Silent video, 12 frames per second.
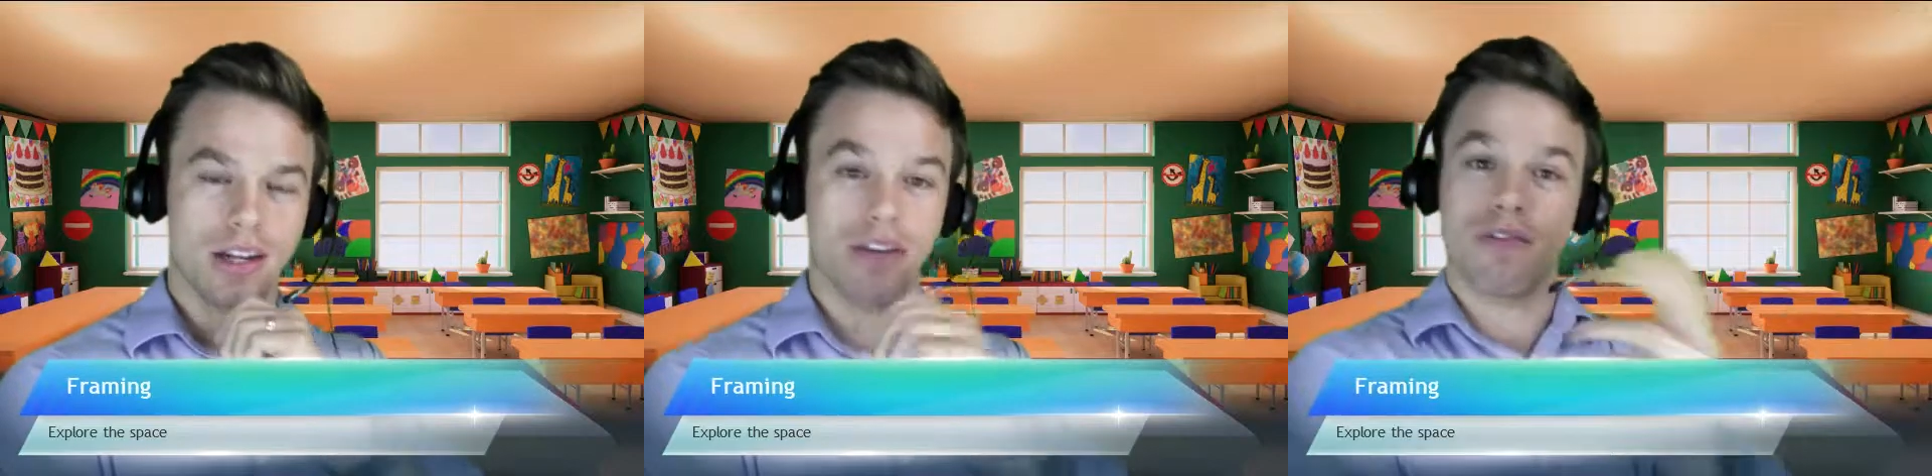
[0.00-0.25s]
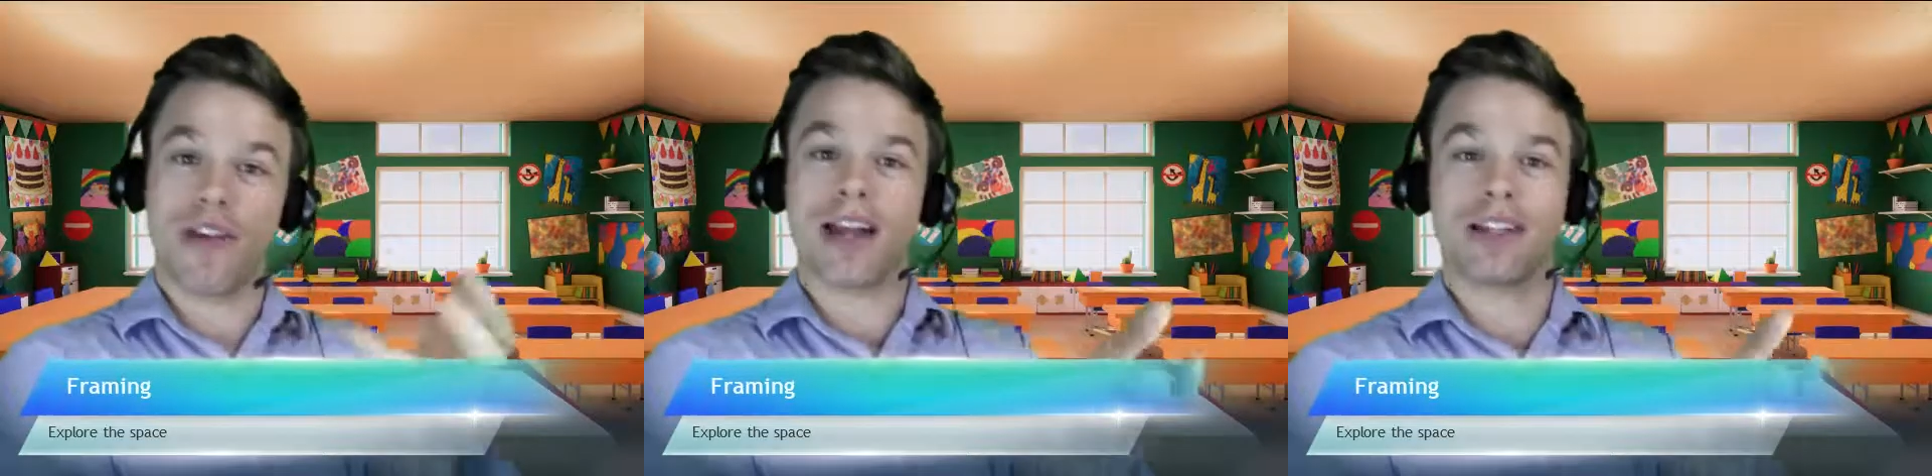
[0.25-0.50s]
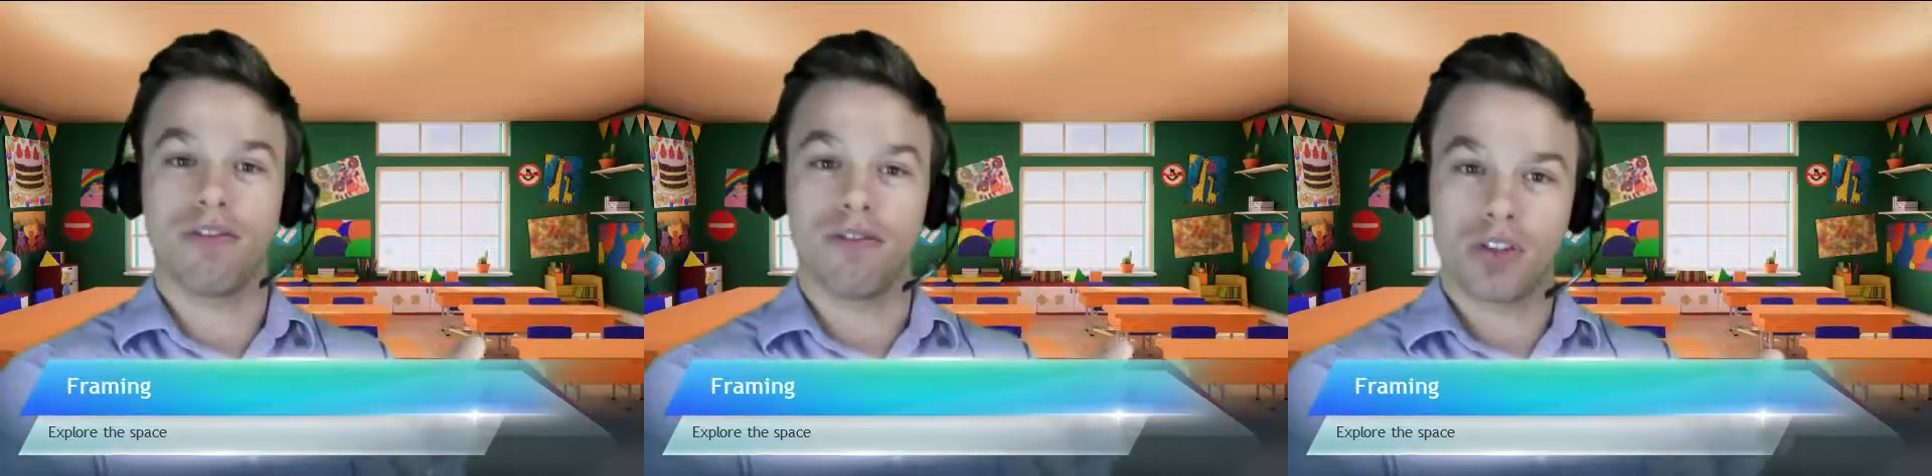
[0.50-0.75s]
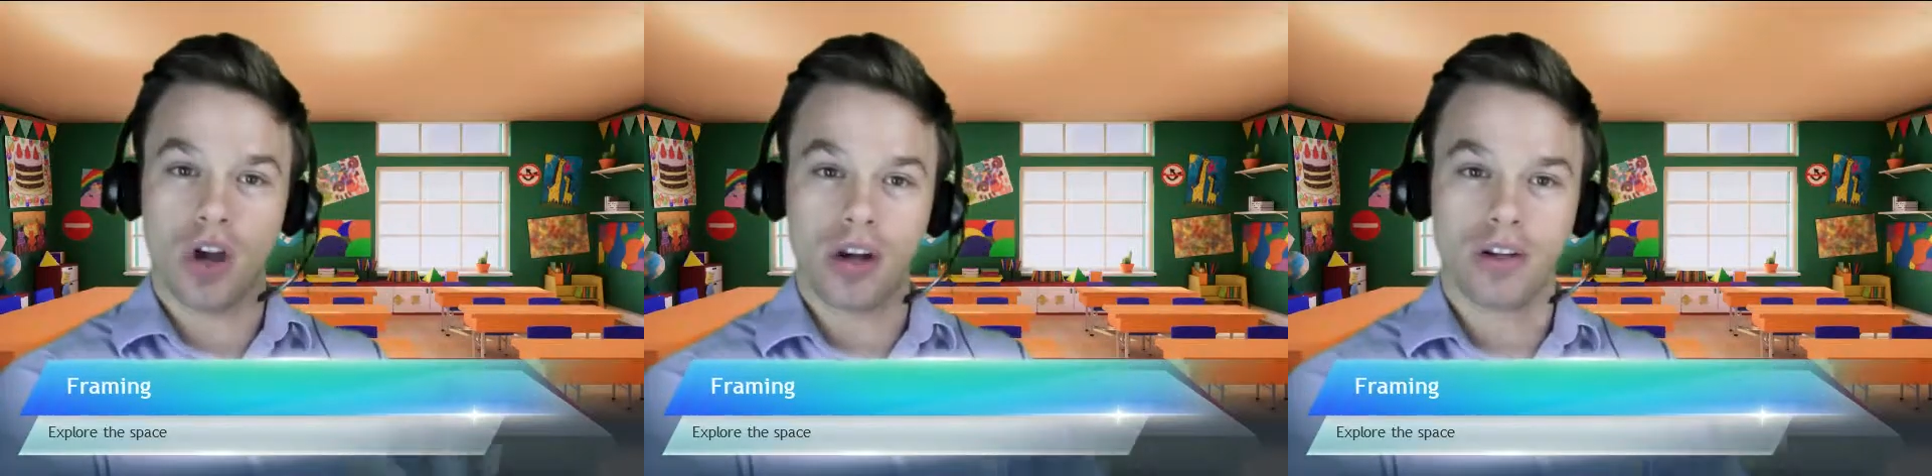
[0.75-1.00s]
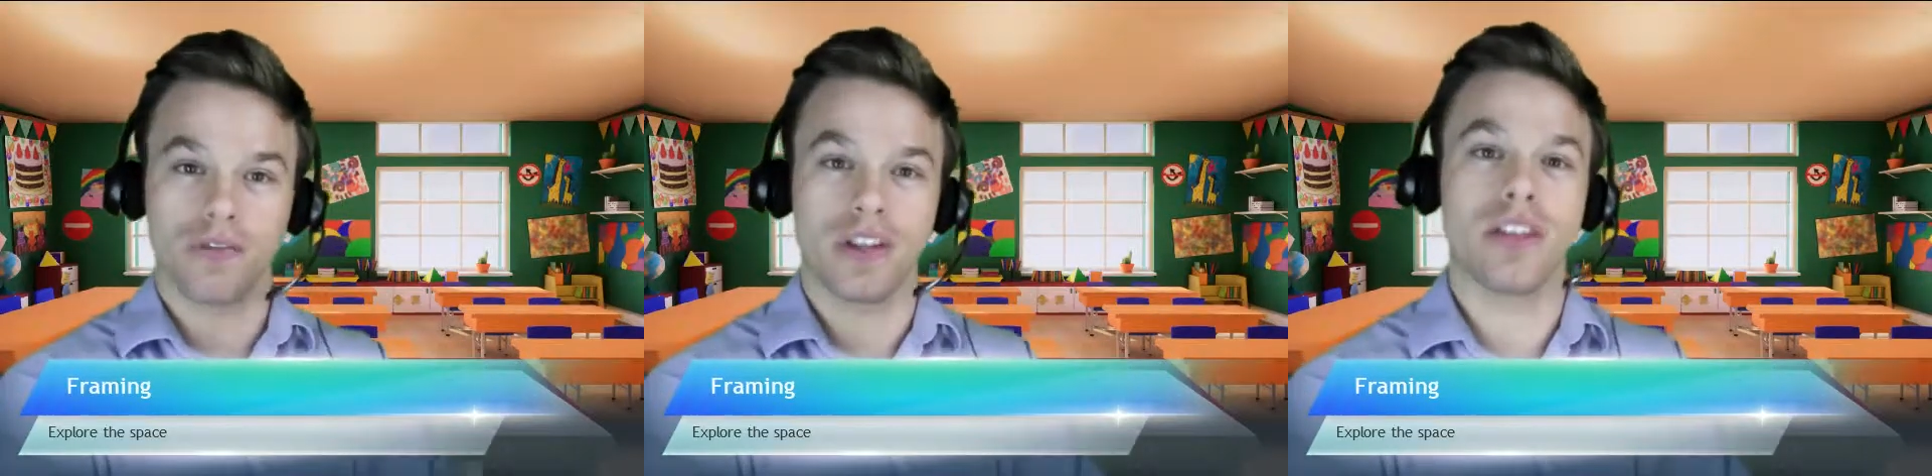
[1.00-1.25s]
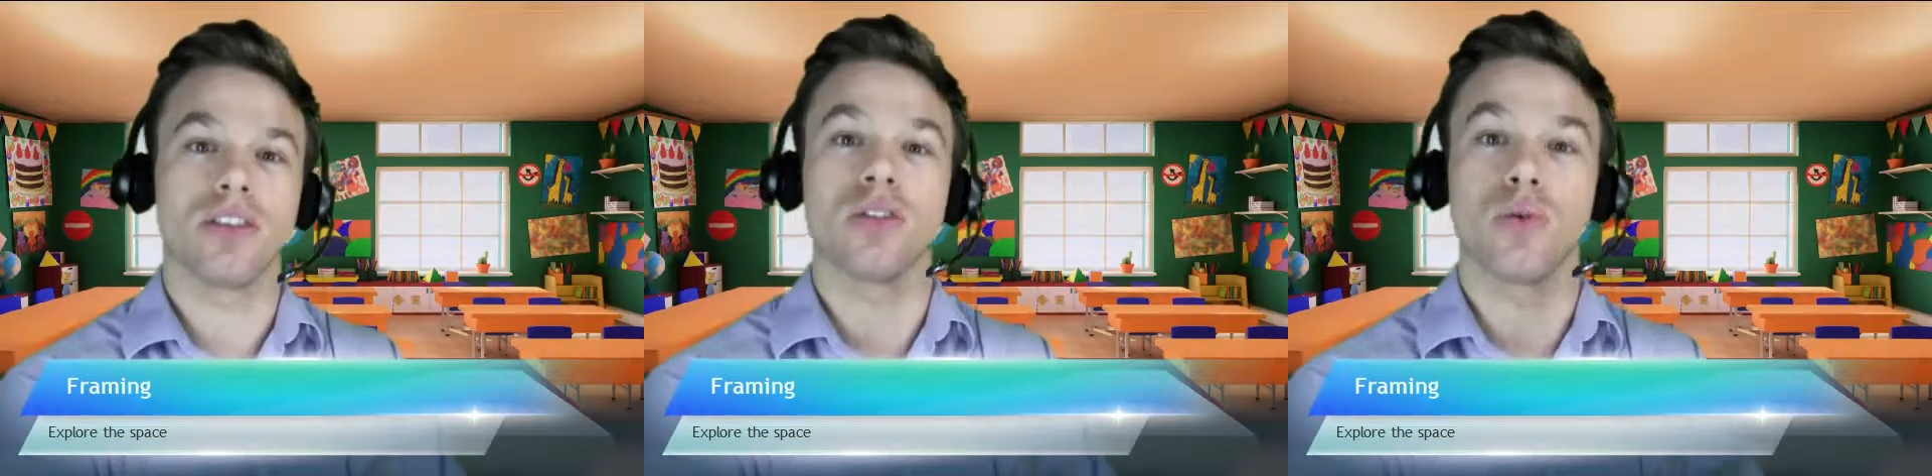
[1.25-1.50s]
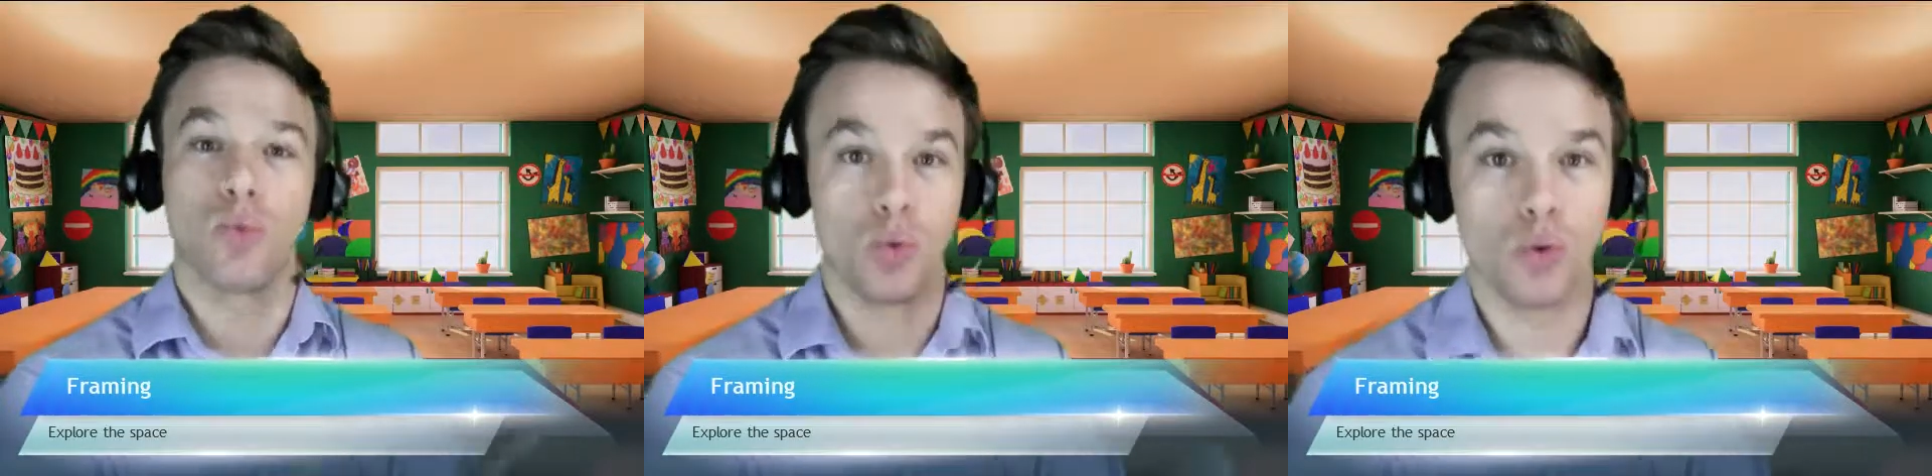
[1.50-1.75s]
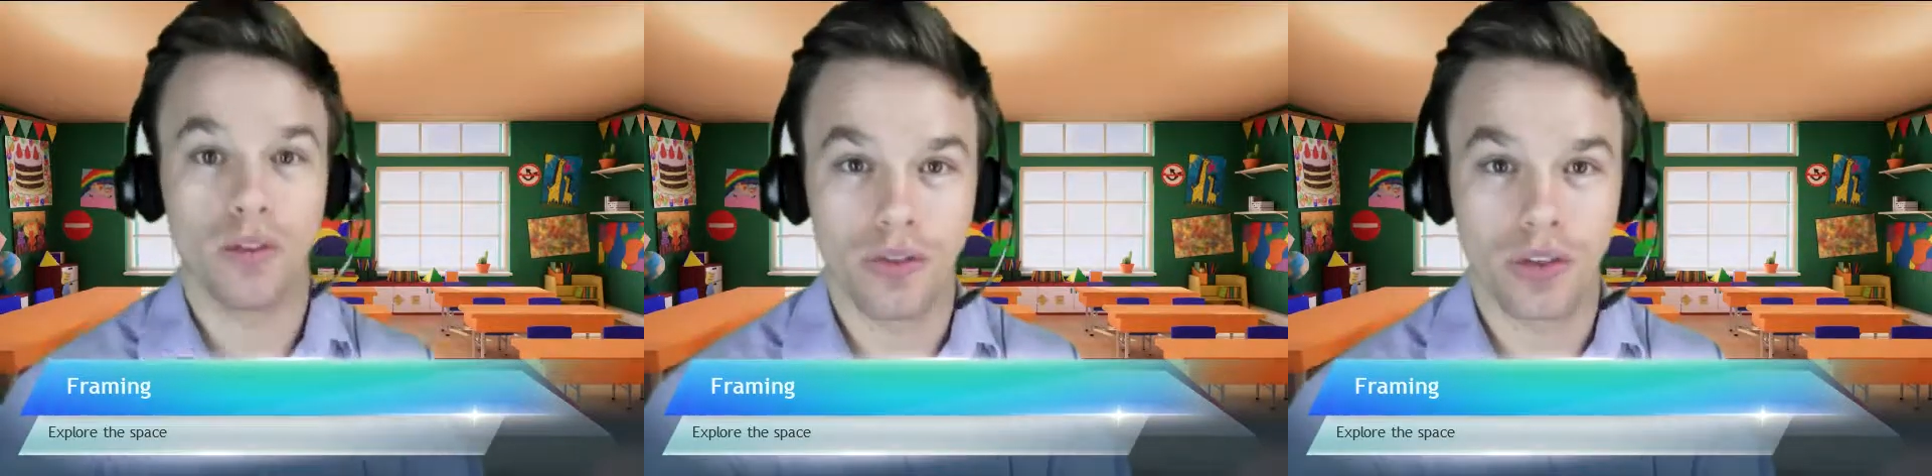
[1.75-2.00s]
In fact, in photography, there's the
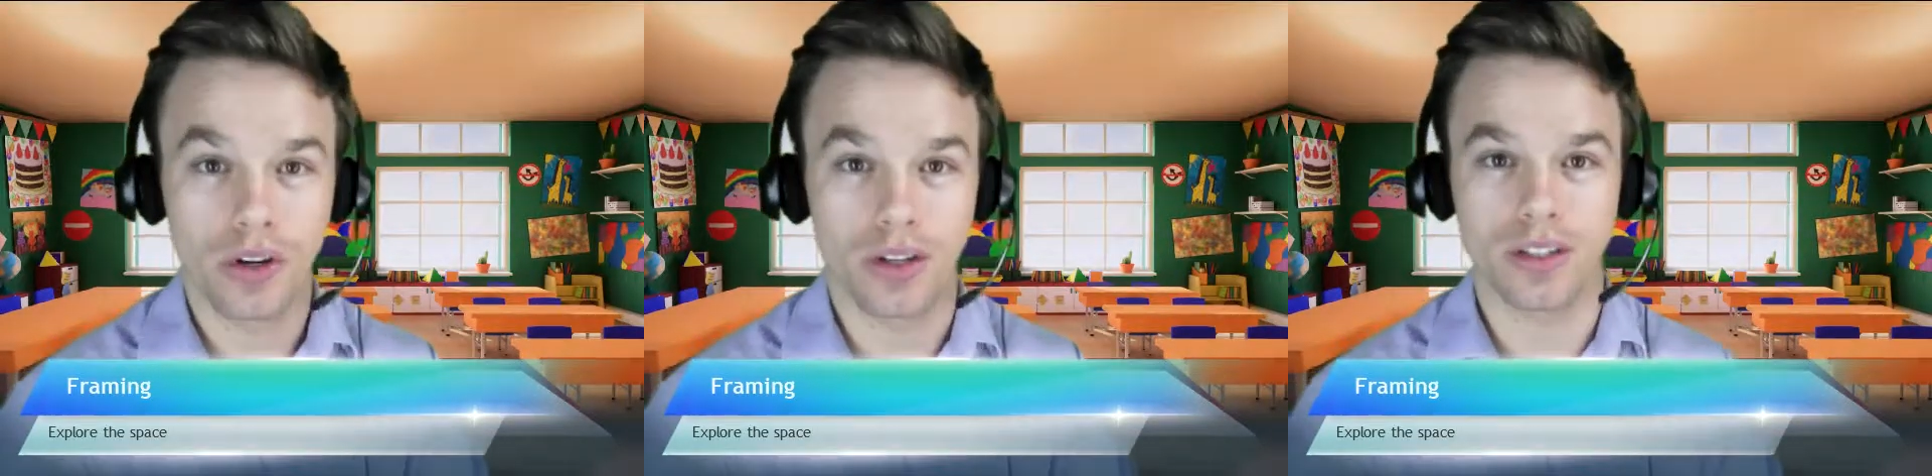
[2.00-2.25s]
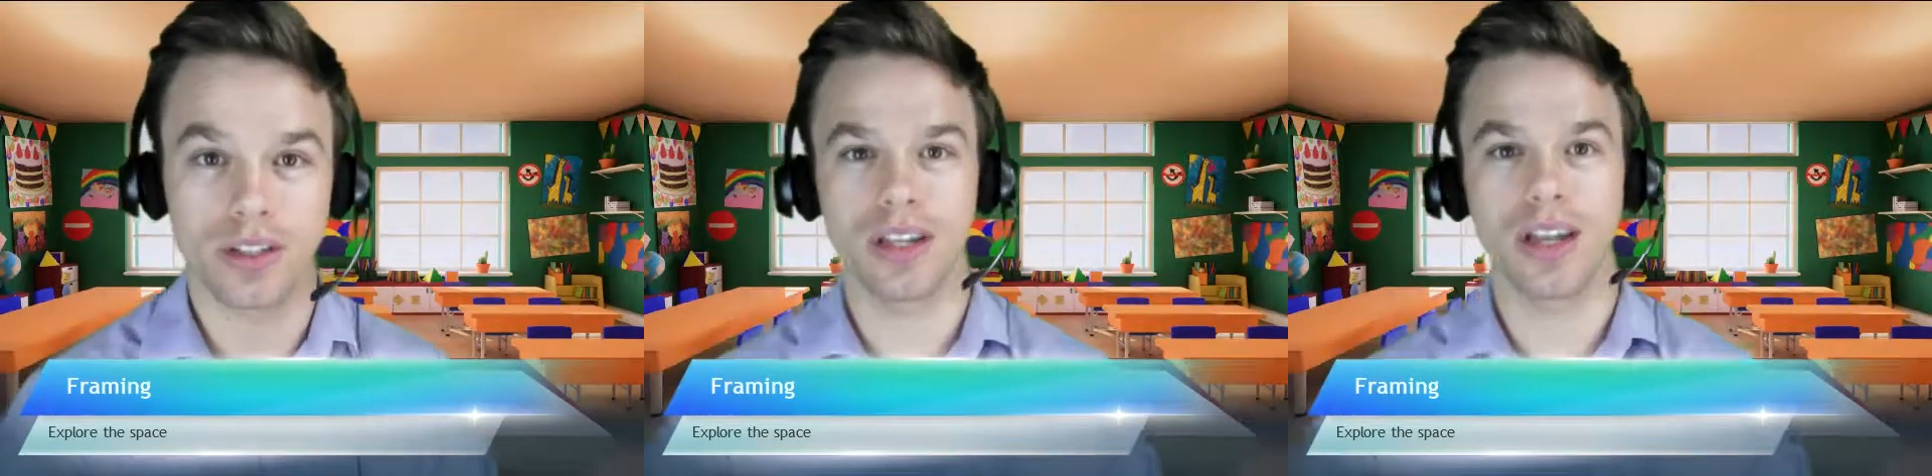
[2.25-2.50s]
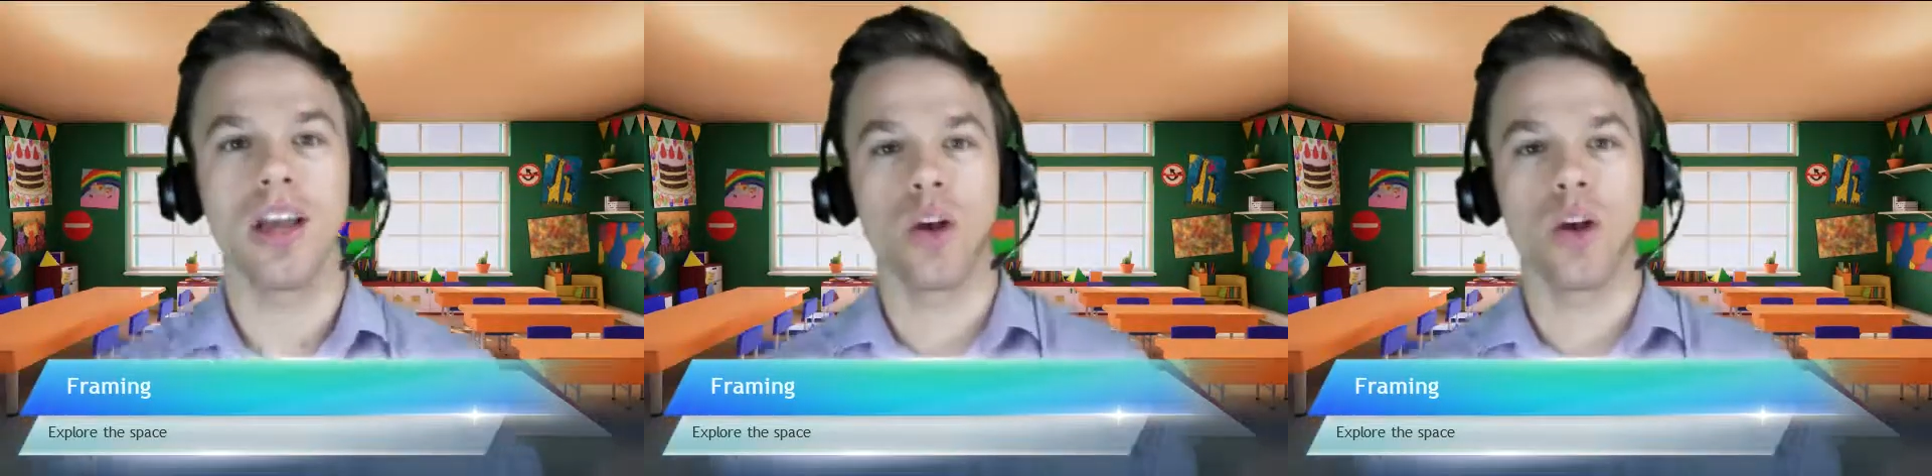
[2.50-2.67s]
rule of thirds,